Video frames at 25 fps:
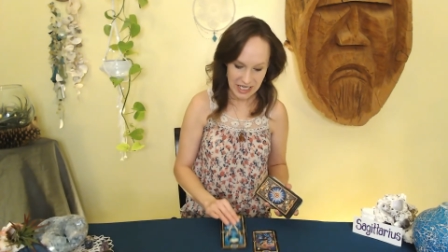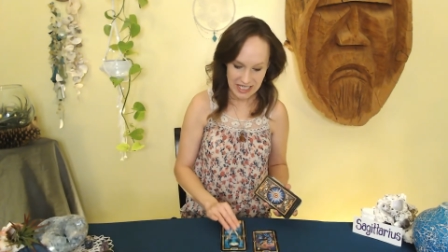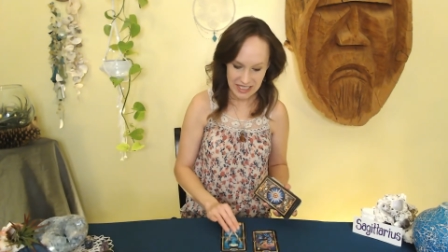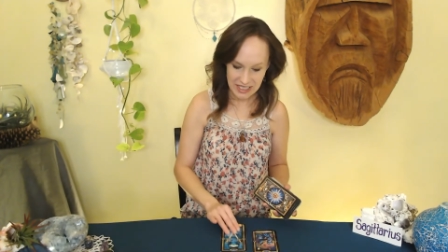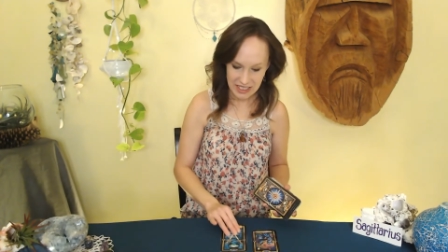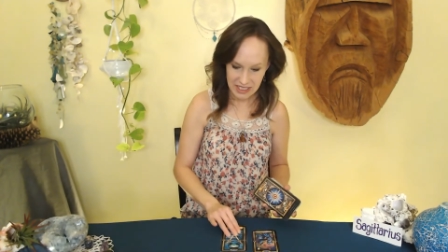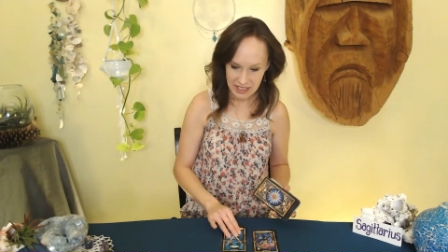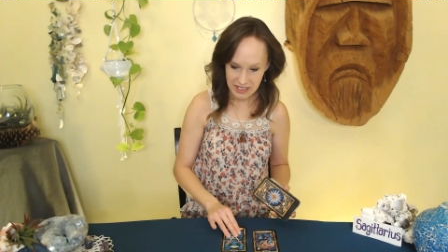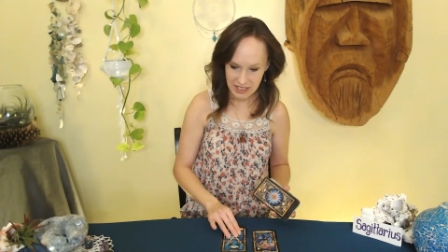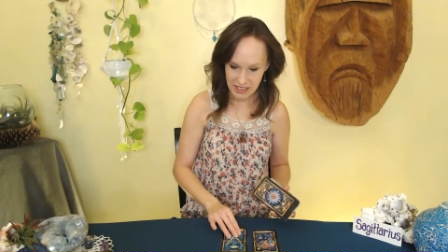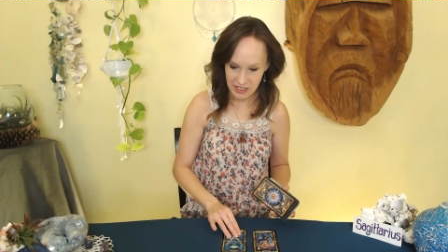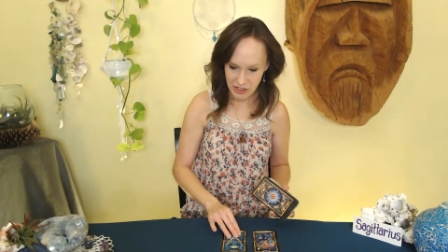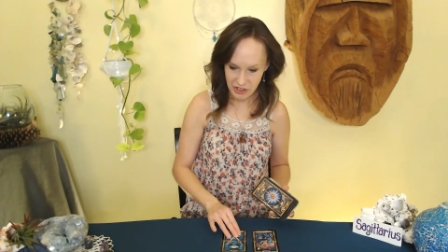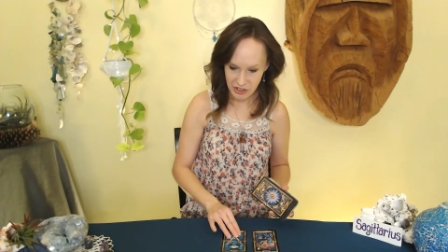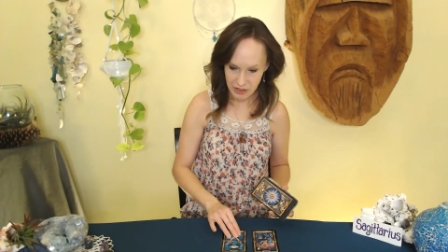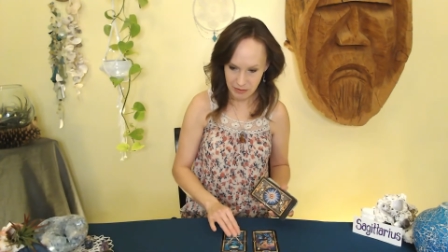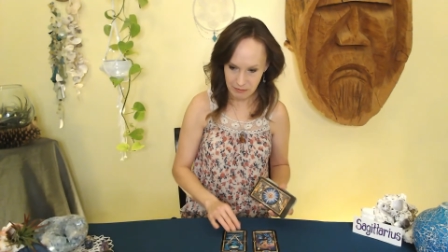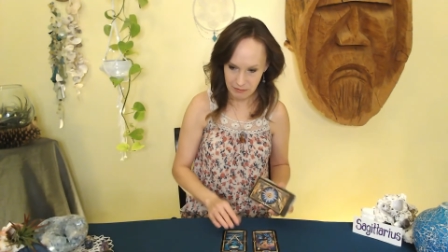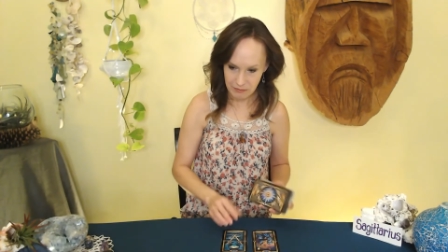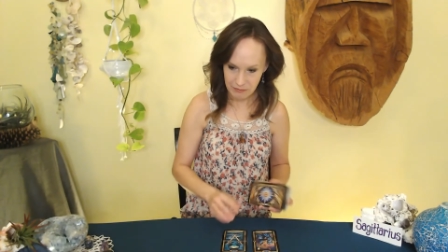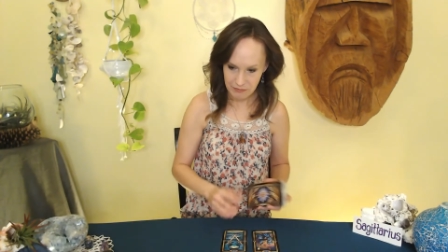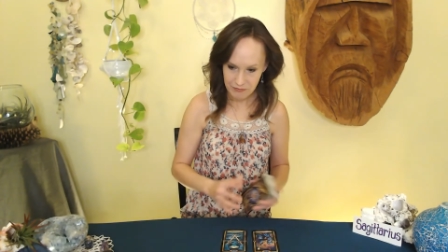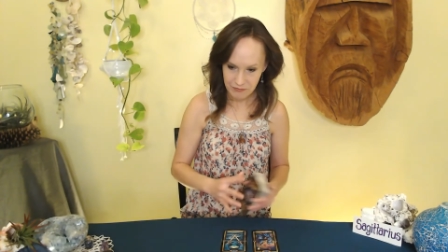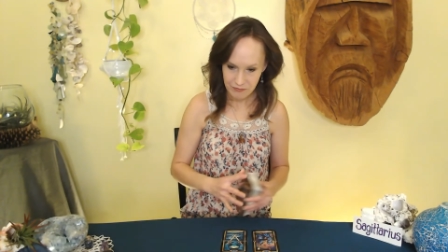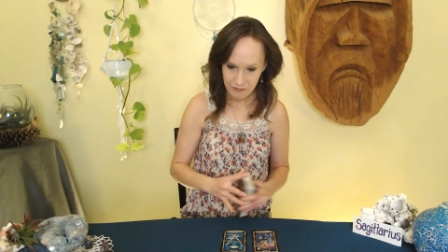
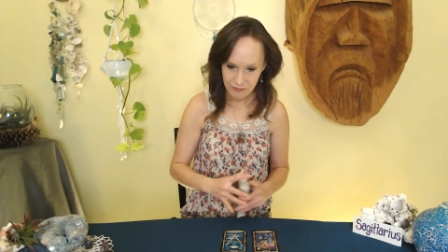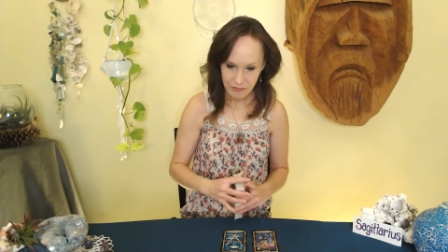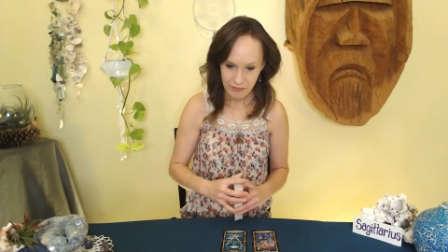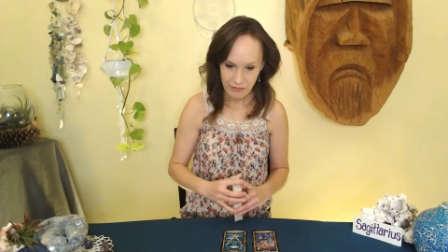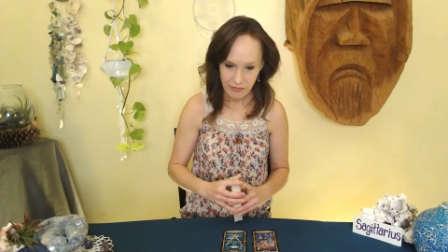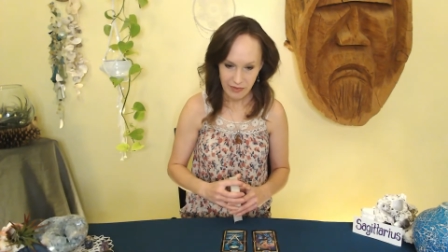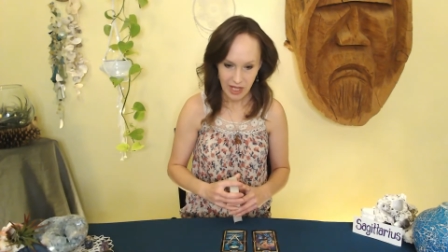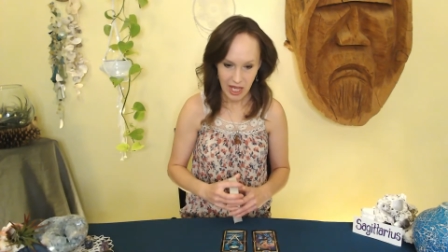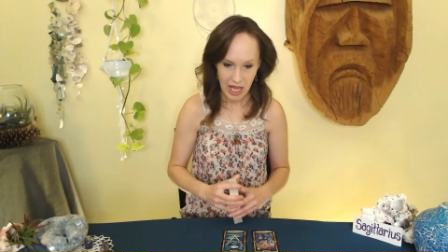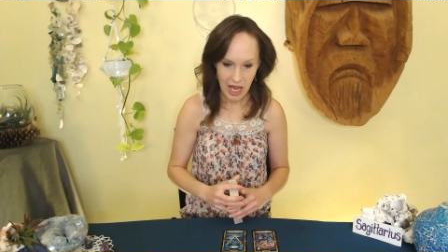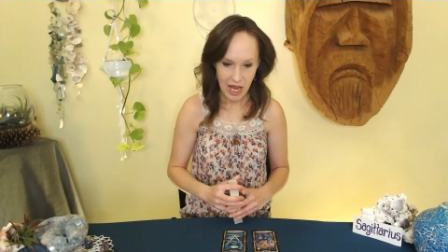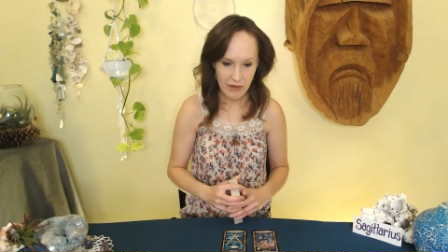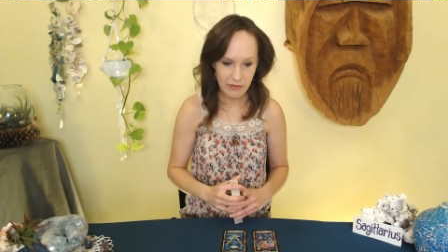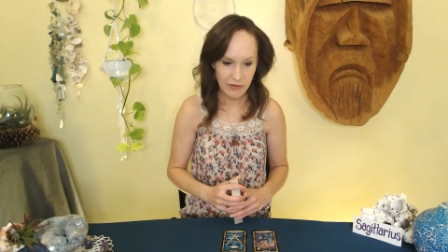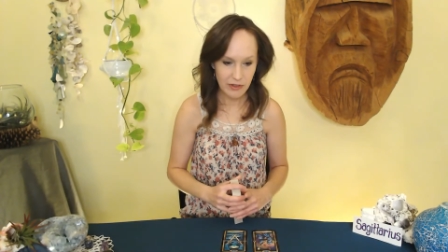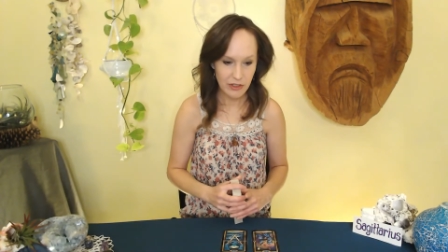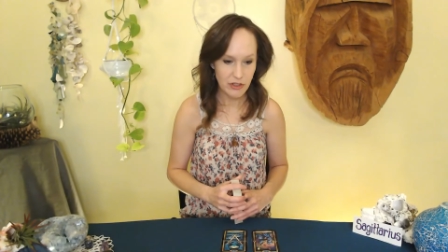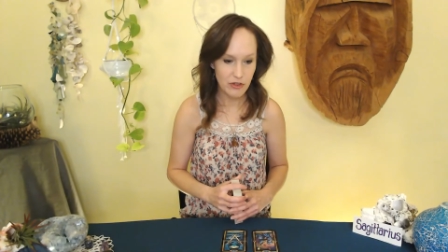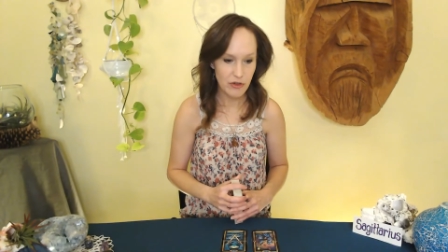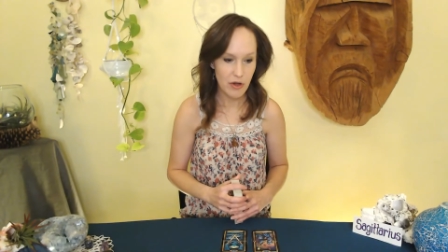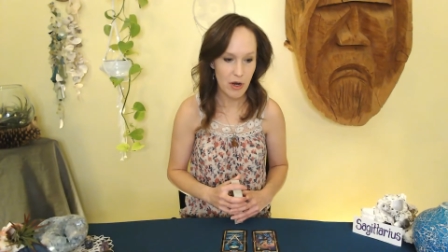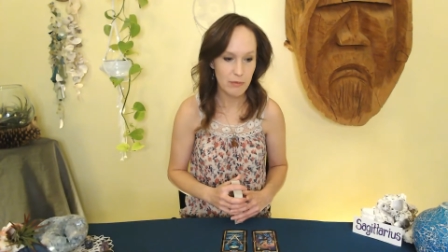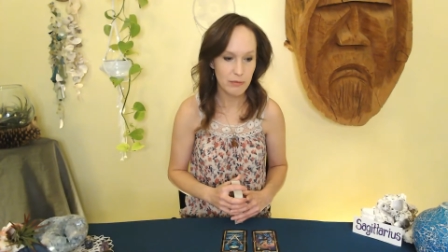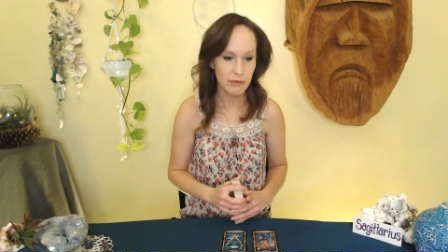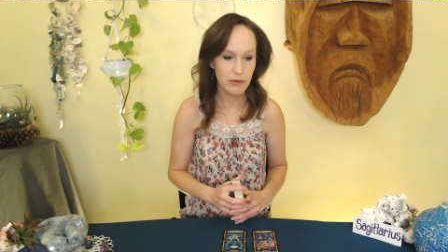indecision, having
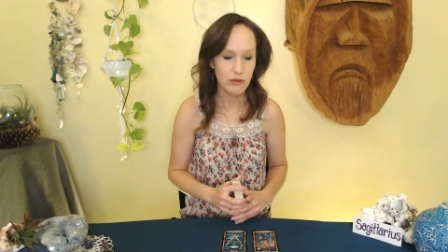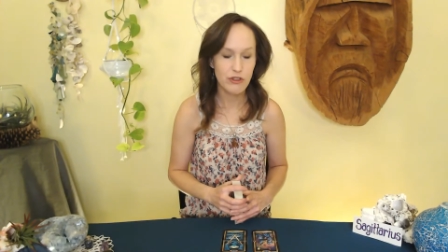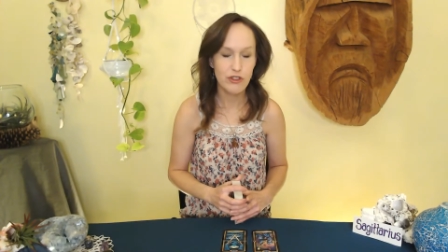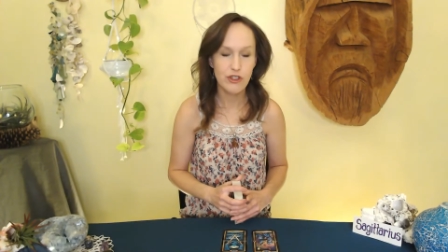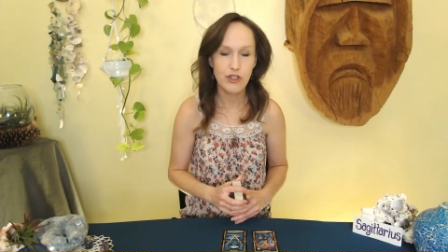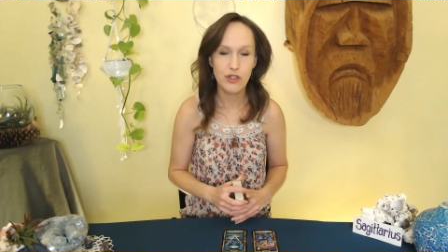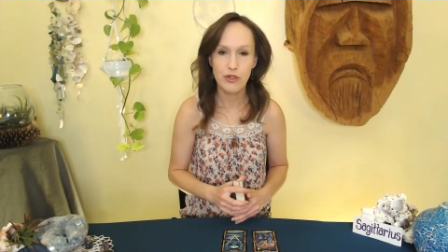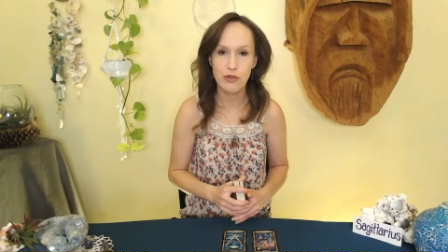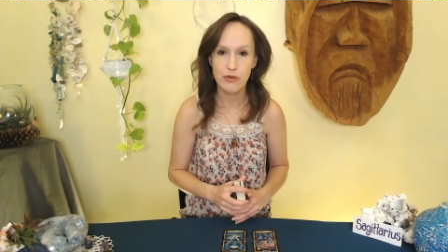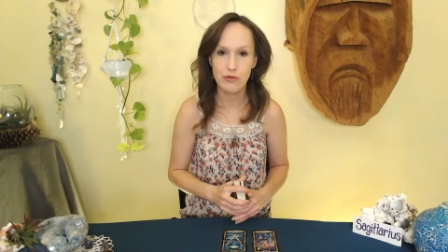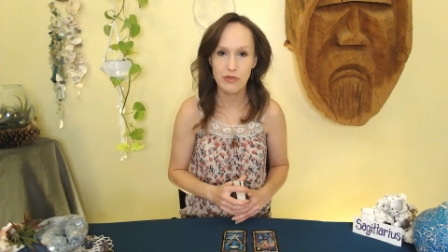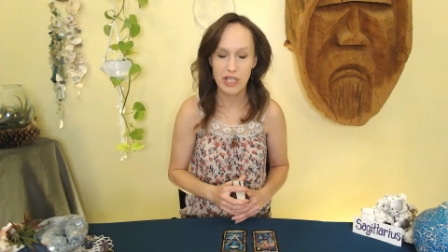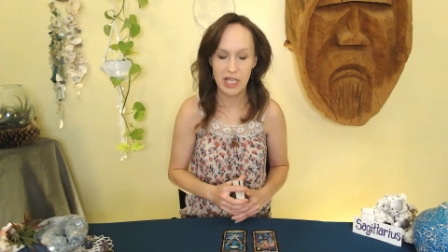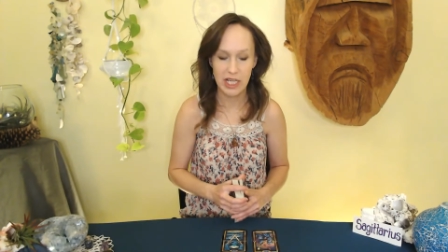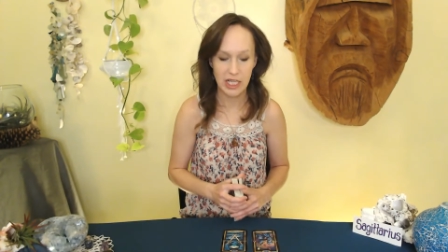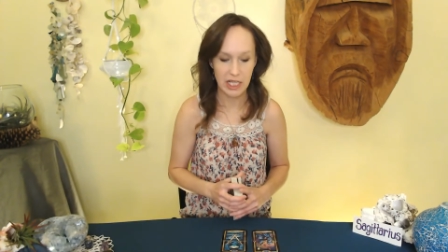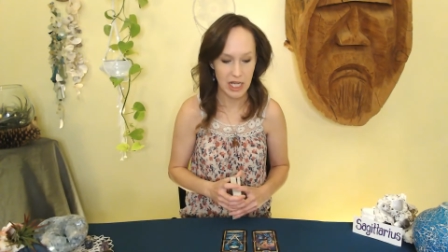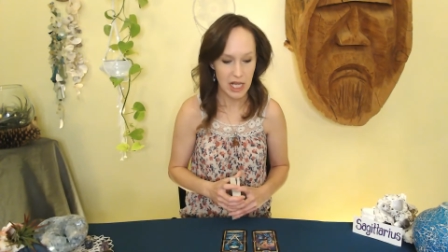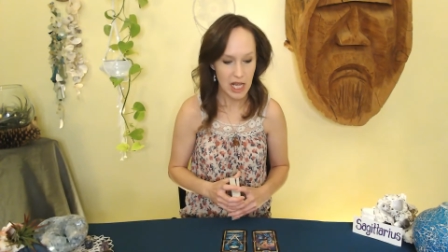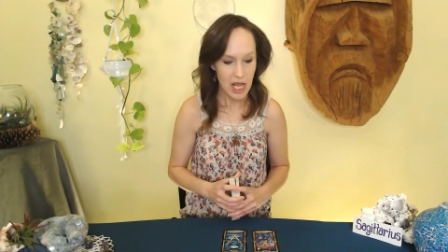trouble choosing,